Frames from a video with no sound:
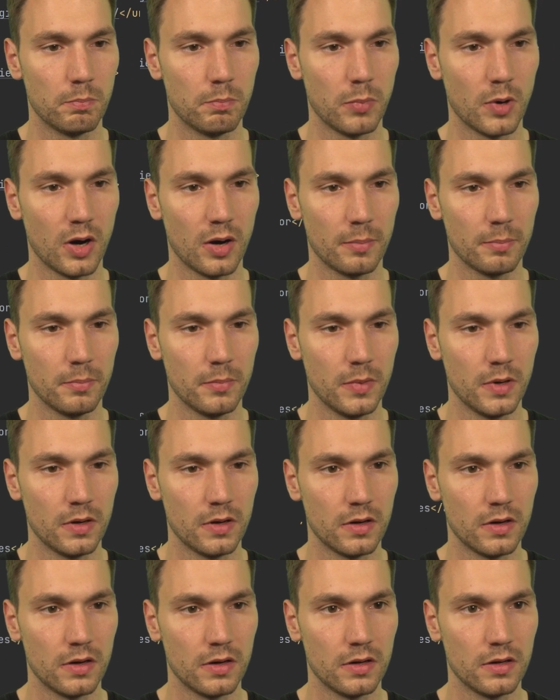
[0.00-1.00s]
BOM
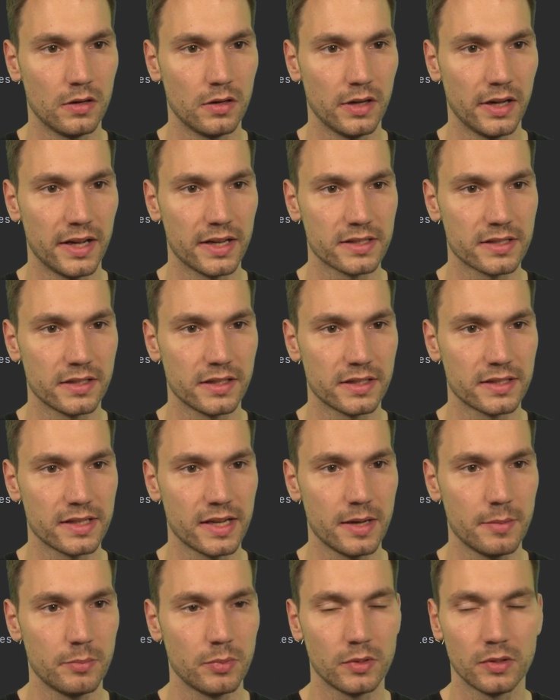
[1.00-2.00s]
as an
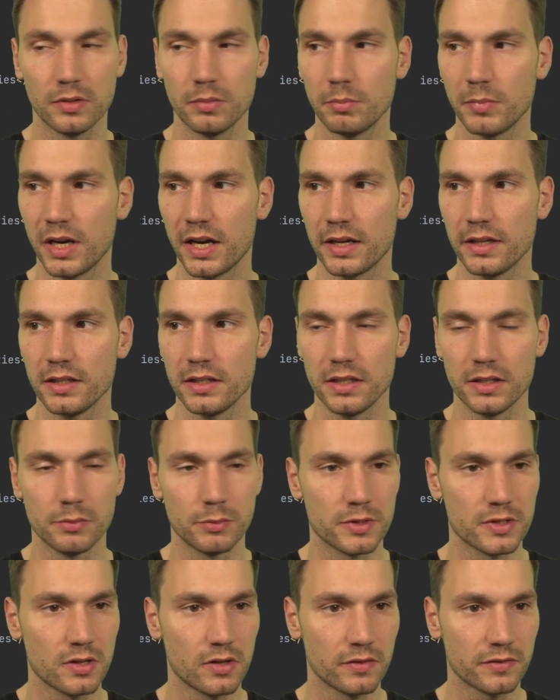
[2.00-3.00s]
example. My IDE
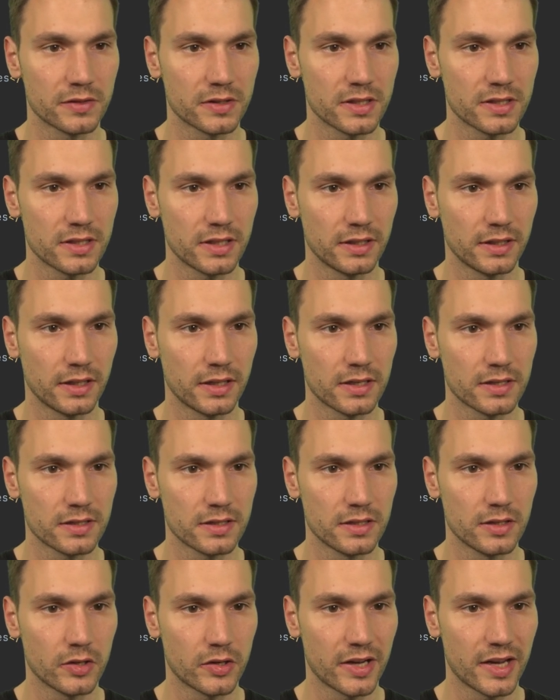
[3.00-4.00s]
resolves this, and then I
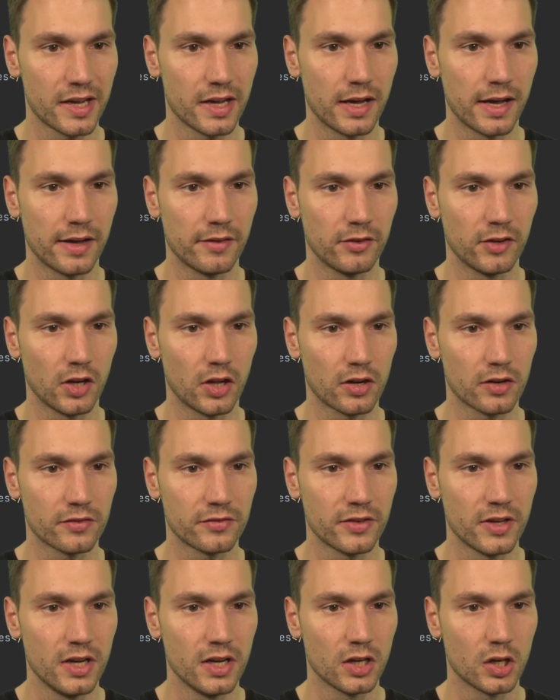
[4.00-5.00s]
see, okay, I have a lot
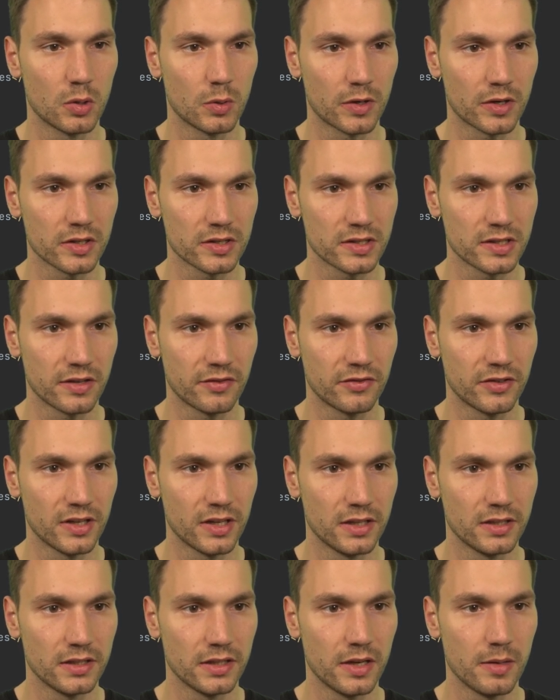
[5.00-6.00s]
of Quarkus stuff
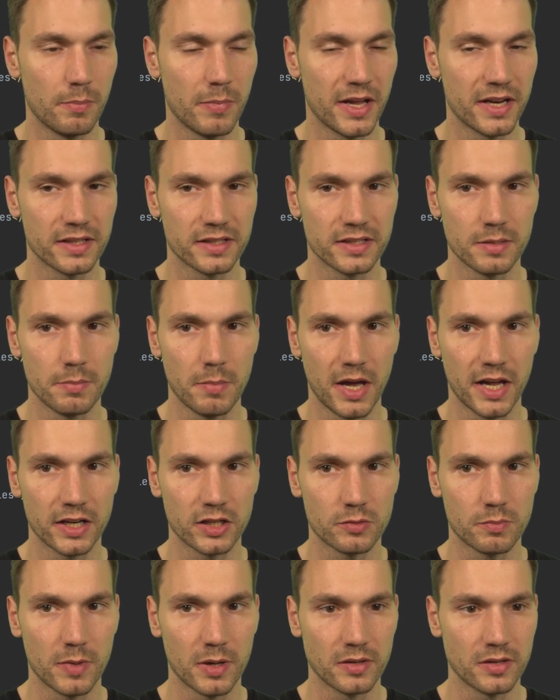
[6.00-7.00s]
here in the dependency
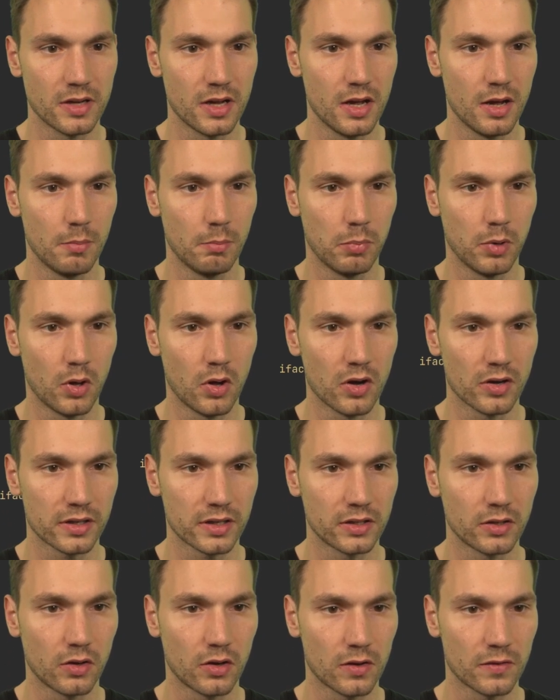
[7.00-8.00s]
management block
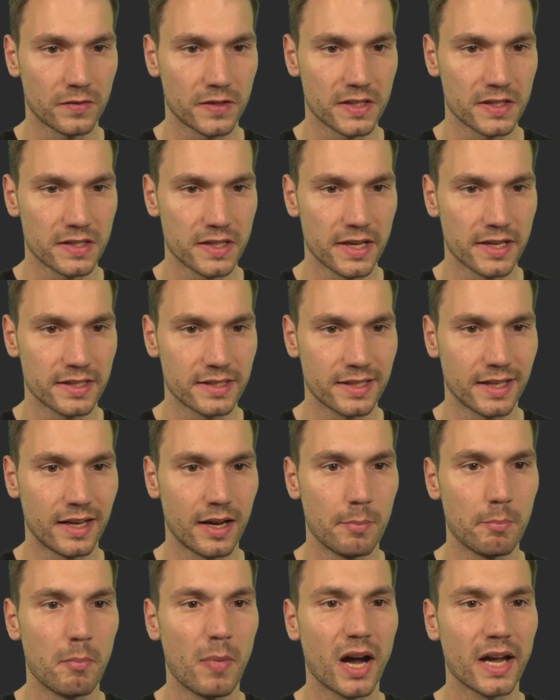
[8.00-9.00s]
and all of these things that
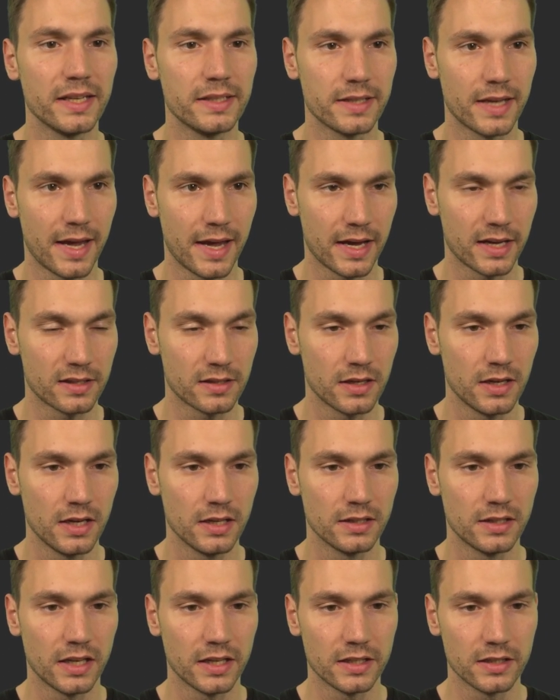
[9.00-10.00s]
I might add.
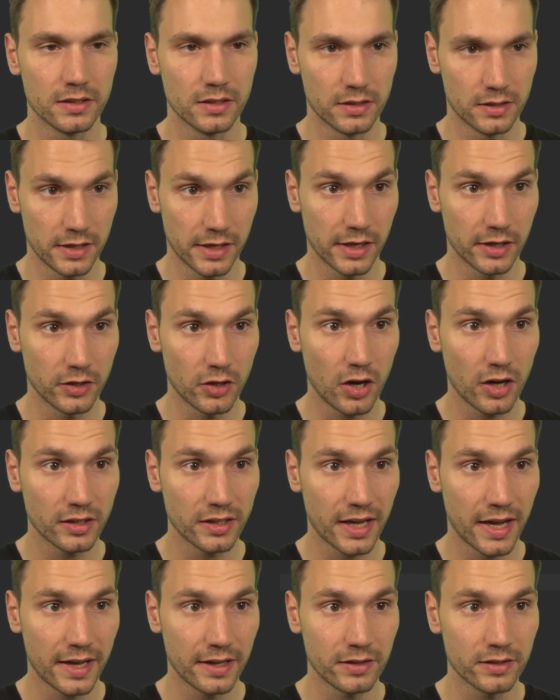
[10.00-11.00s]
They are
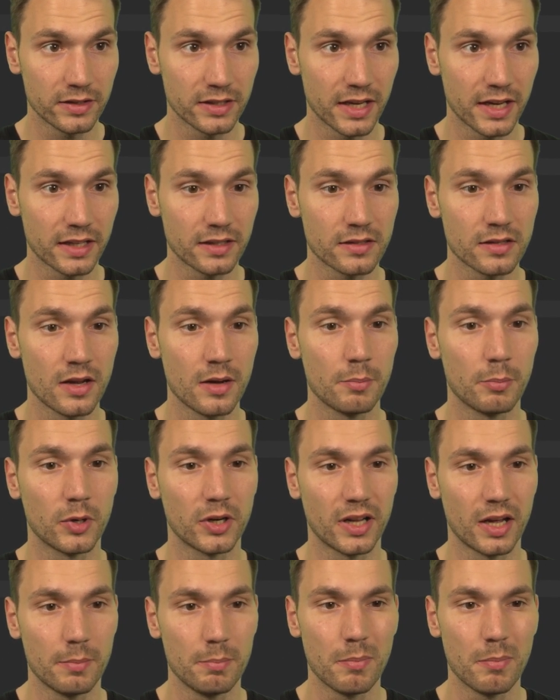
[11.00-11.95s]
not added yet, but I